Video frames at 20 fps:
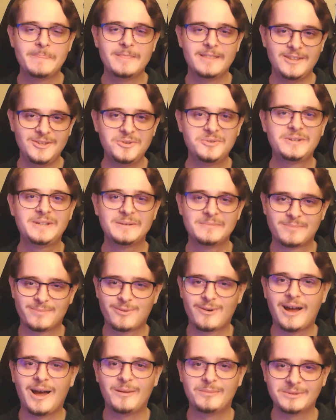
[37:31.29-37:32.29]
you can
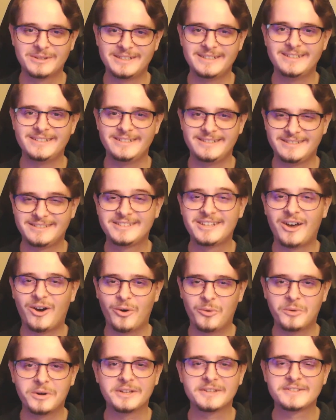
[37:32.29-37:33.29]
probably
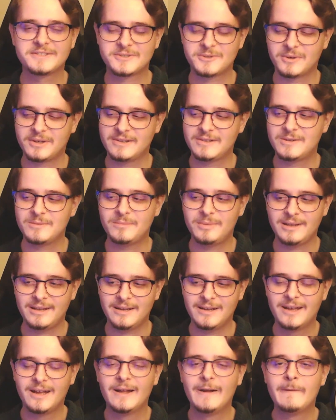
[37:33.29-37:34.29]
tell what it's going to
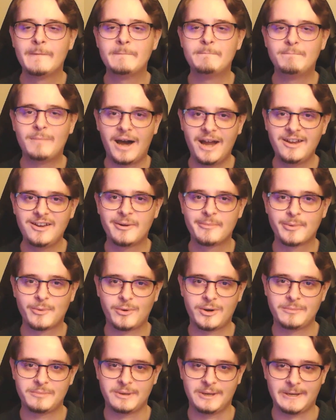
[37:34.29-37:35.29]
be. My number
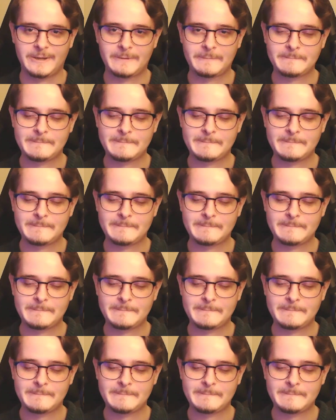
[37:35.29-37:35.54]
one pick